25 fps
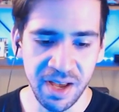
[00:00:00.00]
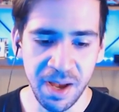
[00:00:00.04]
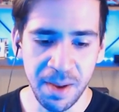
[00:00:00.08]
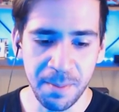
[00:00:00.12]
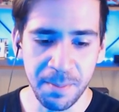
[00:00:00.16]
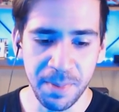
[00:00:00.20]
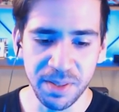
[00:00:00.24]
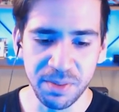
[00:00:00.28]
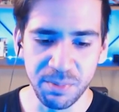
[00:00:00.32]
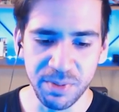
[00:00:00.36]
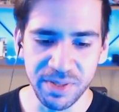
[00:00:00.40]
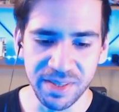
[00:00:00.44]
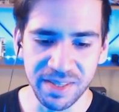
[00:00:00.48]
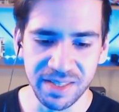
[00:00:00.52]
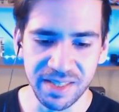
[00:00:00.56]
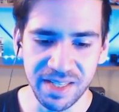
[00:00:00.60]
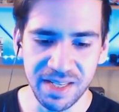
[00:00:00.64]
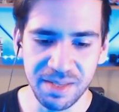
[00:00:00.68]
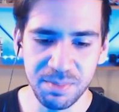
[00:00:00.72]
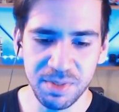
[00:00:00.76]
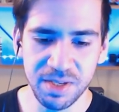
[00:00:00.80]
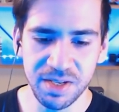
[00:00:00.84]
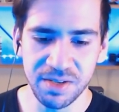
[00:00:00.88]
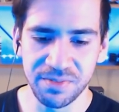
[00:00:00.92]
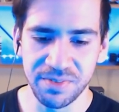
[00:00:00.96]
By the way, the
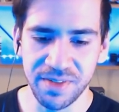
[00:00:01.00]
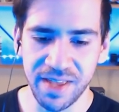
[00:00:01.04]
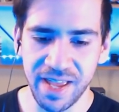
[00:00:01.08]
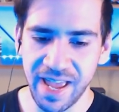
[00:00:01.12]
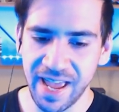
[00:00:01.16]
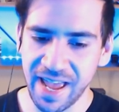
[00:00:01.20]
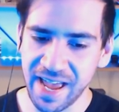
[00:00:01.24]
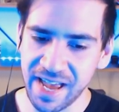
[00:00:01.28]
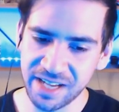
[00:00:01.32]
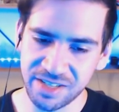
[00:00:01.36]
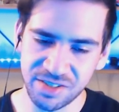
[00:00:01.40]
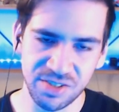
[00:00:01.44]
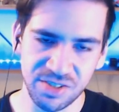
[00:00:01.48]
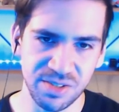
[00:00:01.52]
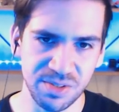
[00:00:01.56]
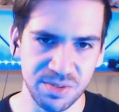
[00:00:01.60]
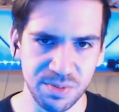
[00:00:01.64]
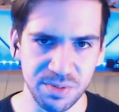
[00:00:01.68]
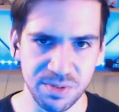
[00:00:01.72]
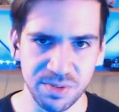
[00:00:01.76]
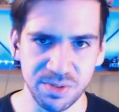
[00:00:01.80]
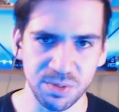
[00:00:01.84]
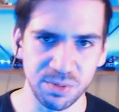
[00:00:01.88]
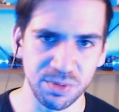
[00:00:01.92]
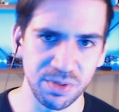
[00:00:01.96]
naming of actions
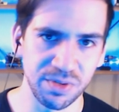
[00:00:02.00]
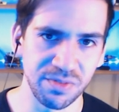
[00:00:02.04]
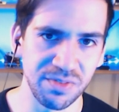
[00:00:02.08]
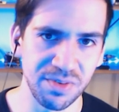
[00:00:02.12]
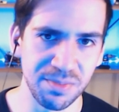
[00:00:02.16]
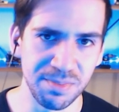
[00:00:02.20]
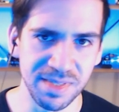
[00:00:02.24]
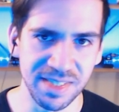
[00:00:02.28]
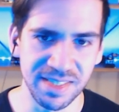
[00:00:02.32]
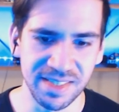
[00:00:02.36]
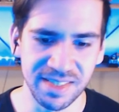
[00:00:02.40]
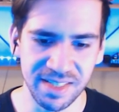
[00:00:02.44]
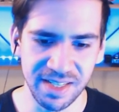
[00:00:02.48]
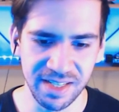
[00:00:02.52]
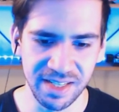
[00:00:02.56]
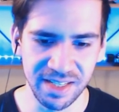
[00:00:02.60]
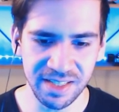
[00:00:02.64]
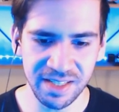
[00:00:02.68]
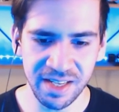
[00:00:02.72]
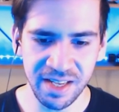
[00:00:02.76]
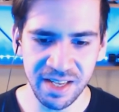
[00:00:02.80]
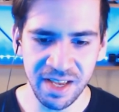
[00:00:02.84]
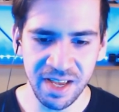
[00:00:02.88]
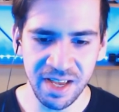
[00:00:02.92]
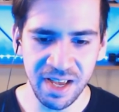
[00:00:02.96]
was sort of a
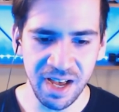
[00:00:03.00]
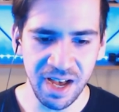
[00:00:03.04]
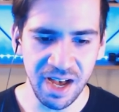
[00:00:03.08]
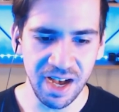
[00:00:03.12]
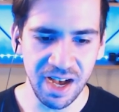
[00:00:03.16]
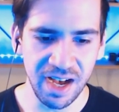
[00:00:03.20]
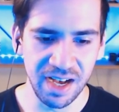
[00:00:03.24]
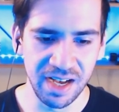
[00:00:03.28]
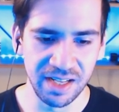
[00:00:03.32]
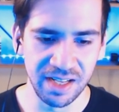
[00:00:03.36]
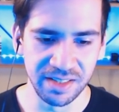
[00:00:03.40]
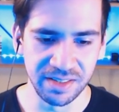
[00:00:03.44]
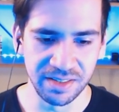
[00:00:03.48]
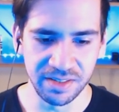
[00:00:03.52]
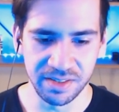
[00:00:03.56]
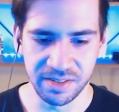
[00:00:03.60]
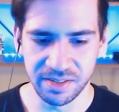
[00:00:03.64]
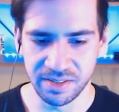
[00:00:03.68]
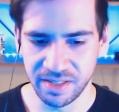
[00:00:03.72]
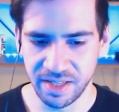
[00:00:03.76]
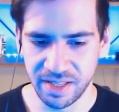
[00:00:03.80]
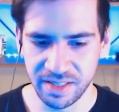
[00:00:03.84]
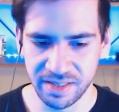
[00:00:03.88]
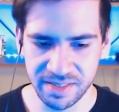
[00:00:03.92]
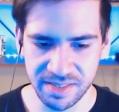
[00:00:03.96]
mistake, uh,
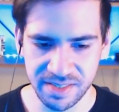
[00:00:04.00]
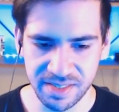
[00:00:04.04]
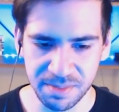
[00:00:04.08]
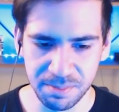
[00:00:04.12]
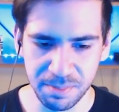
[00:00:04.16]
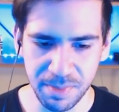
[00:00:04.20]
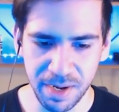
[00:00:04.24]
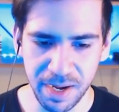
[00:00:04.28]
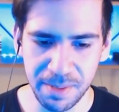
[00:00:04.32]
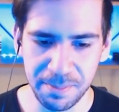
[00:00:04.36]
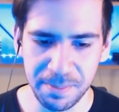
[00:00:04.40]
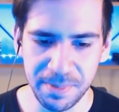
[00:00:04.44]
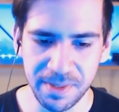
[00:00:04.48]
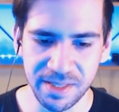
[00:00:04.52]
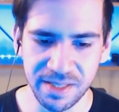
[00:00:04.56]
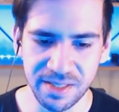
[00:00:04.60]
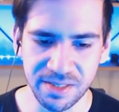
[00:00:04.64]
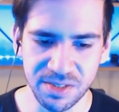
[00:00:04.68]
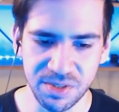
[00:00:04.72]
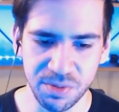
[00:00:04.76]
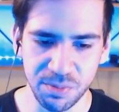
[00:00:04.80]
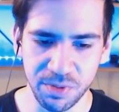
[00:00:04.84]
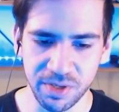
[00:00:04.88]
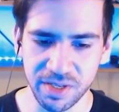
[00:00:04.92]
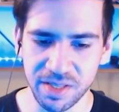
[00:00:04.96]
at least in my opinion.
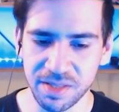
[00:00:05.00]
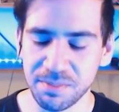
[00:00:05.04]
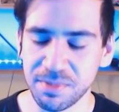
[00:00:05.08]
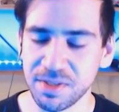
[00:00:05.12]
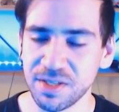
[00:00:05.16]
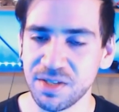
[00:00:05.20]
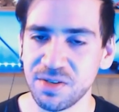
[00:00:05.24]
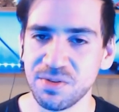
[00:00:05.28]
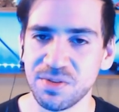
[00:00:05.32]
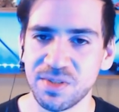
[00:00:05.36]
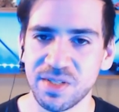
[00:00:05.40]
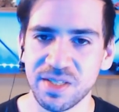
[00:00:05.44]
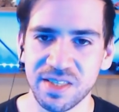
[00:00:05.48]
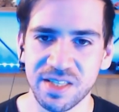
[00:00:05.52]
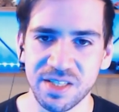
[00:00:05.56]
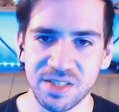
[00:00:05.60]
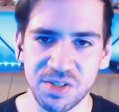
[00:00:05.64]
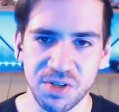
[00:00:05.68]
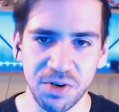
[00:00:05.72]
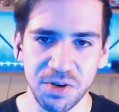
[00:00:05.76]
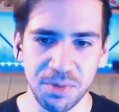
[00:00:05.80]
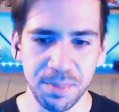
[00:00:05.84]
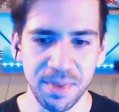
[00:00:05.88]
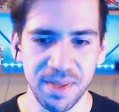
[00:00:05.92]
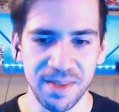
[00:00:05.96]
So we're going to be using the
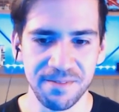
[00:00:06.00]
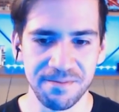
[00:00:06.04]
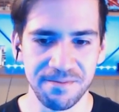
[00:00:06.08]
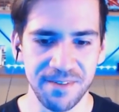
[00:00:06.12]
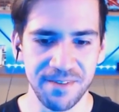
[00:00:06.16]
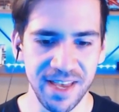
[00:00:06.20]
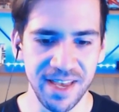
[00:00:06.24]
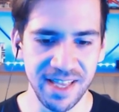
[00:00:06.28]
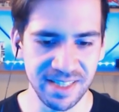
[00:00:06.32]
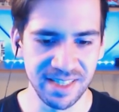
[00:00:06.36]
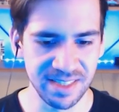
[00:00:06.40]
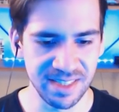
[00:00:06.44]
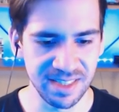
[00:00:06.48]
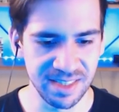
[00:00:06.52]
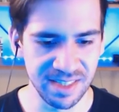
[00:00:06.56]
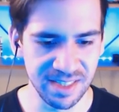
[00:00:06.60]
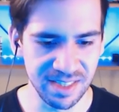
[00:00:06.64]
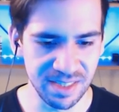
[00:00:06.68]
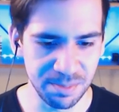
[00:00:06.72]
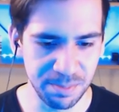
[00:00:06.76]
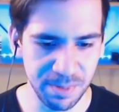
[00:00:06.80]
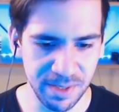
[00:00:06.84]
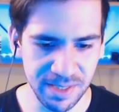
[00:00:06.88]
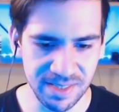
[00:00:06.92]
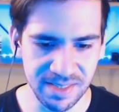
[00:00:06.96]
term events in
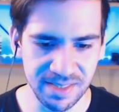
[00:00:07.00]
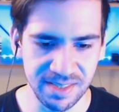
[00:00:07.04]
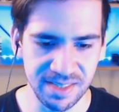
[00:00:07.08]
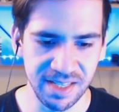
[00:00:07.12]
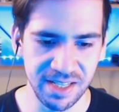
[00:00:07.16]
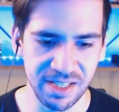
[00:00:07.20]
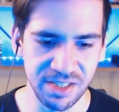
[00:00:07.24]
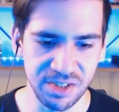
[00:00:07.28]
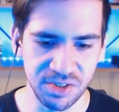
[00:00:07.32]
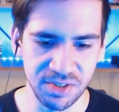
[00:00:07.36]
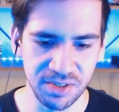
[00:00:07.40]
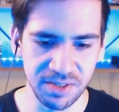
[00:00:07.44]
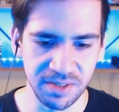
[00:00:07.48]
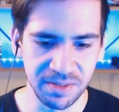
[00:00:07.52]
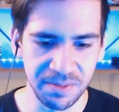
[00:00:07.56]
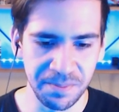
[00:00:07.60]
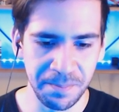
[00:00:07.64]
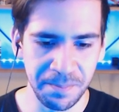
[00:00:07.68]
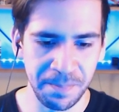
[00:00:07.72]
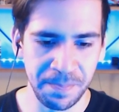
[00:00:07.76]
this presentation.